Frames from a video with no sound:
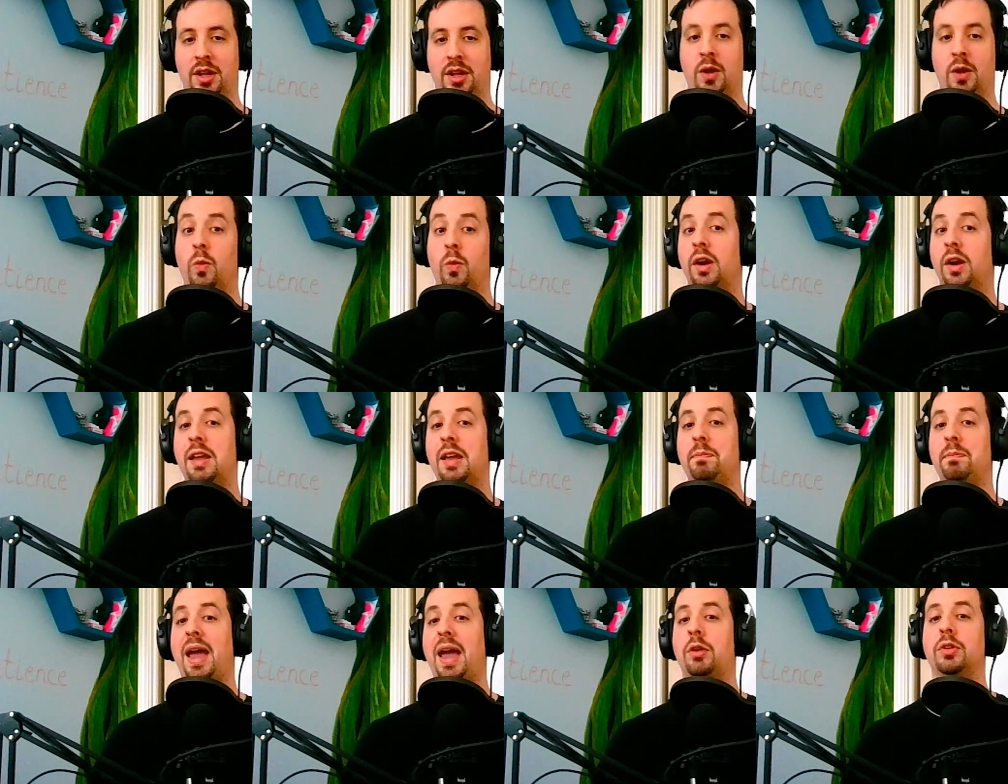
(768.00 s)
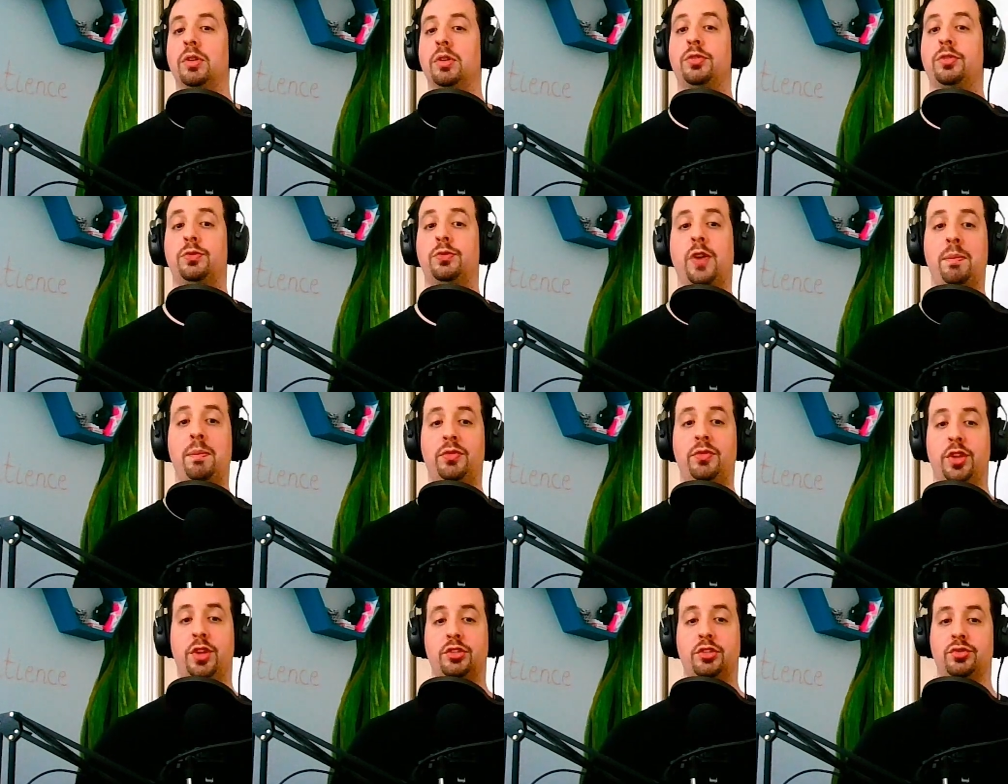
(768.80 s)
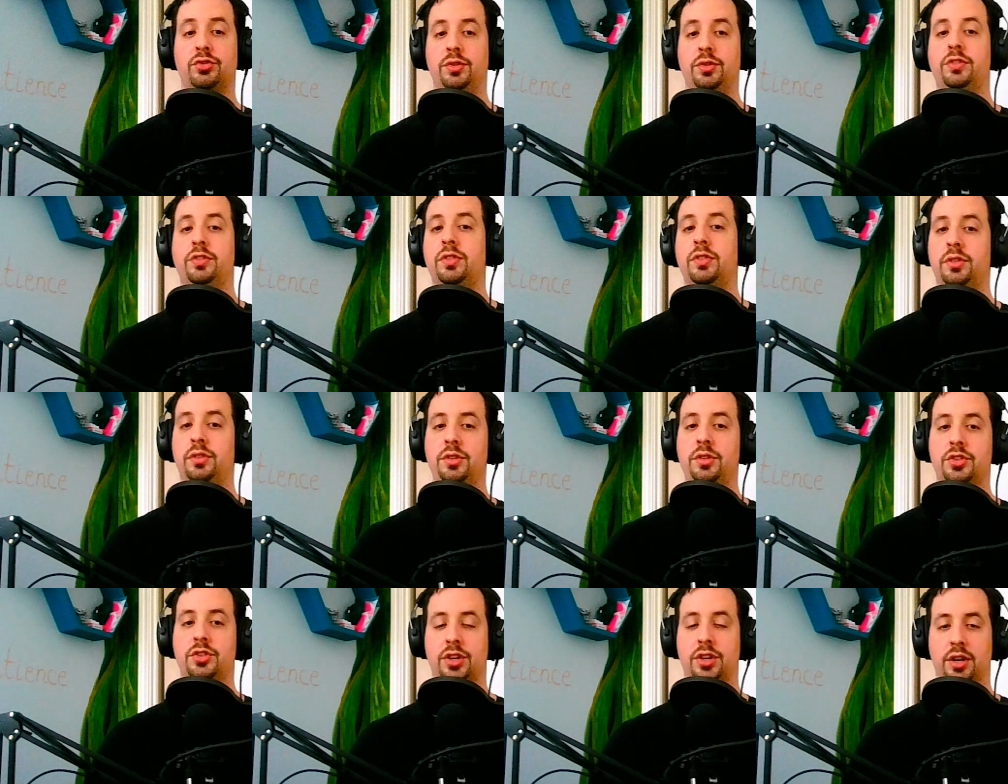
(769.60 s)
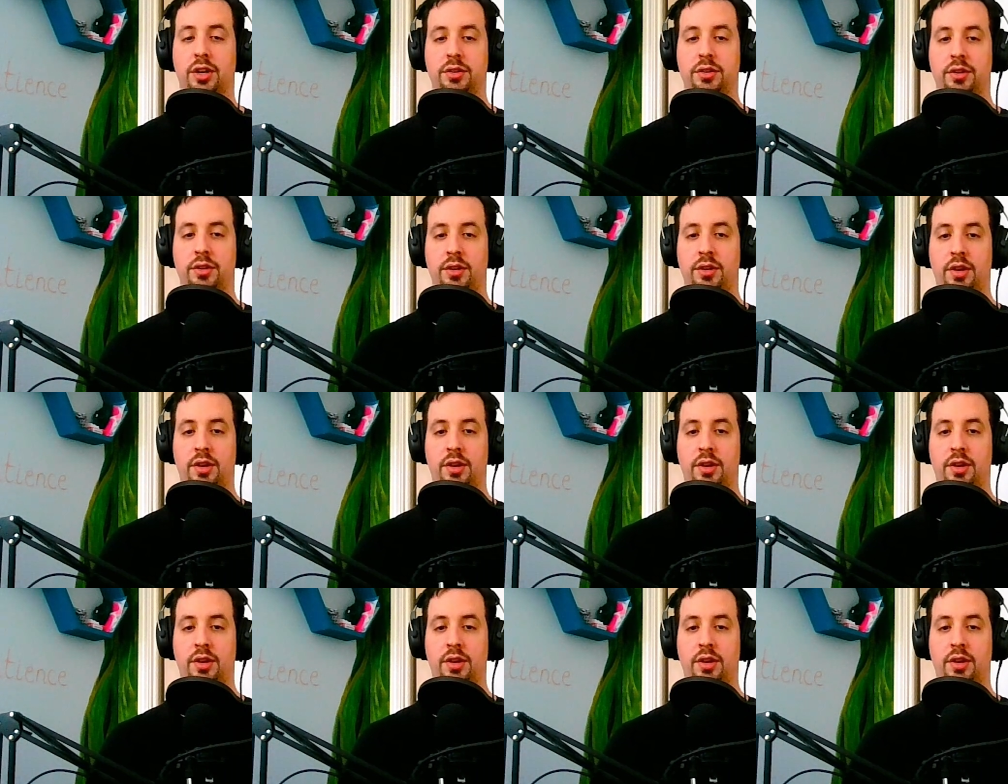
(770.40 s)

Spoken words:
Working backwards from the true solution